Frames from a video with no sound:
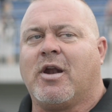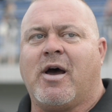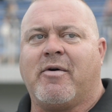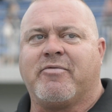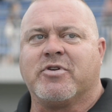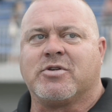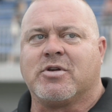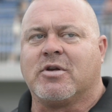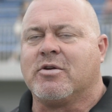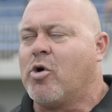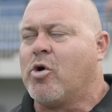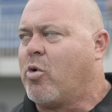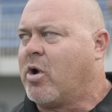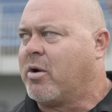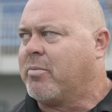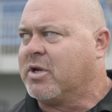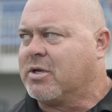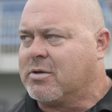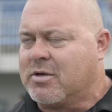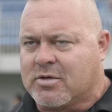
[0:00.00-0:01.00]
obviously, don't
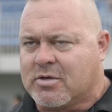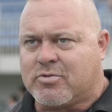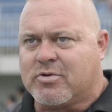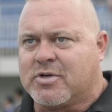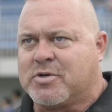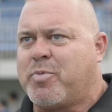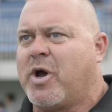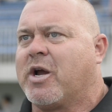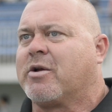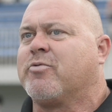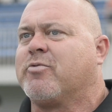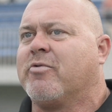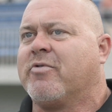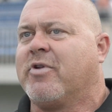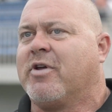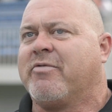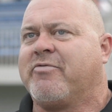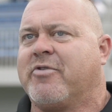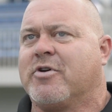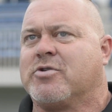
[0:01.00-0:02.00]
want to be disrespectful
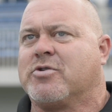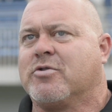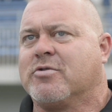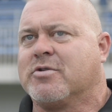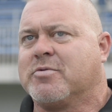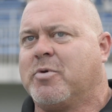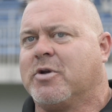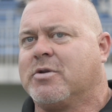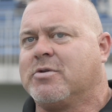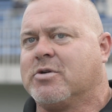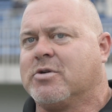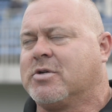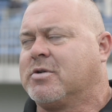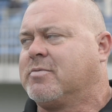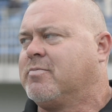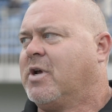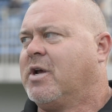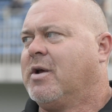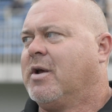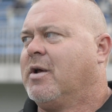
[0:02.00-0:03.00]
to the officials, but
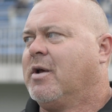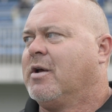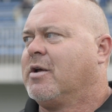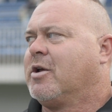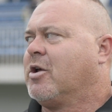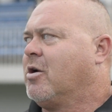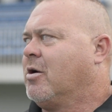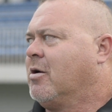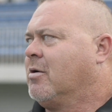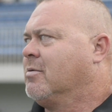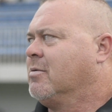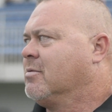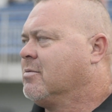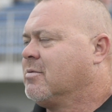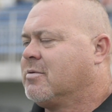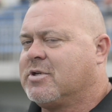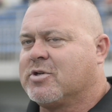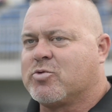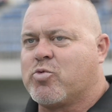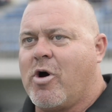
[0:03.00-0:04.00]
just, you know,
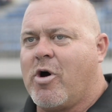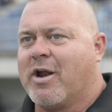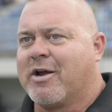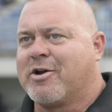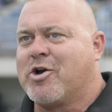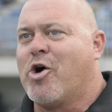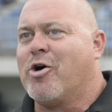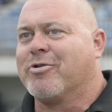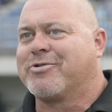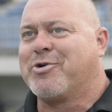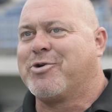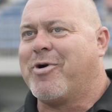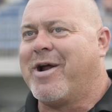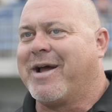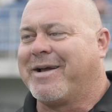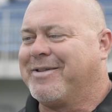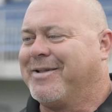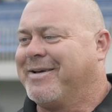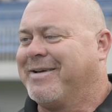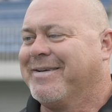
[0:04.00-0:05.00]
just want it called
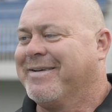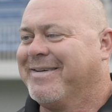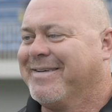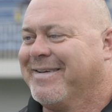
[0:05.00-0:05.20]
correctly.